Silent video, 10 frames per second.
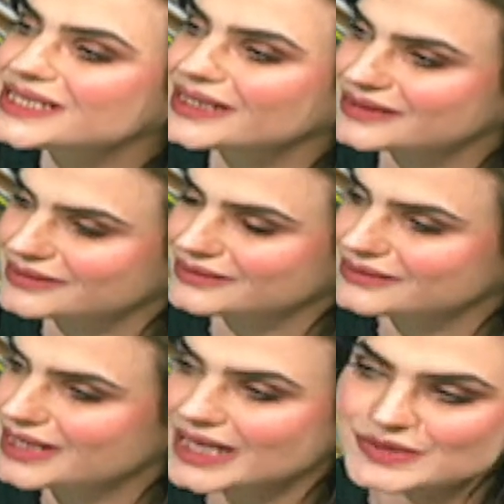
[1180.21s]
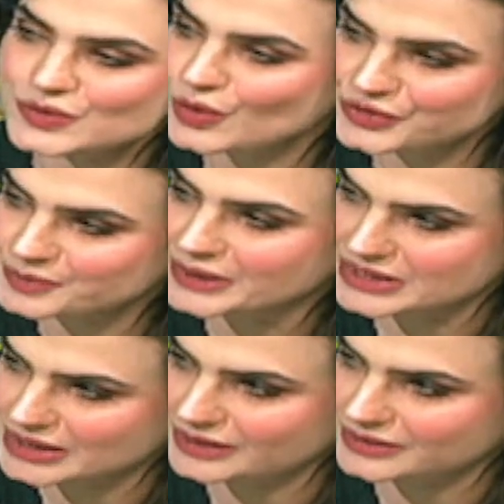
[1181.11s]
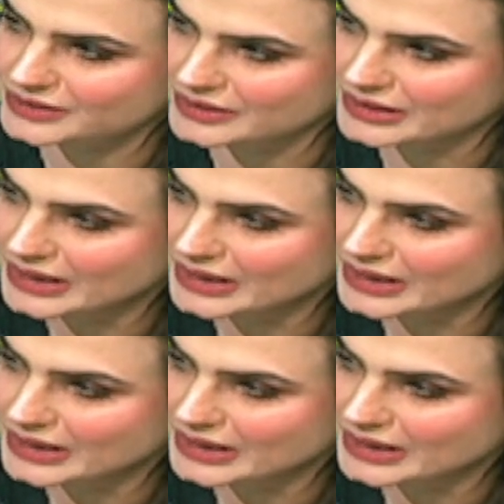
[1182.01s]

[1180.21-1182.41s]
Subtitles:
taken has not been taken.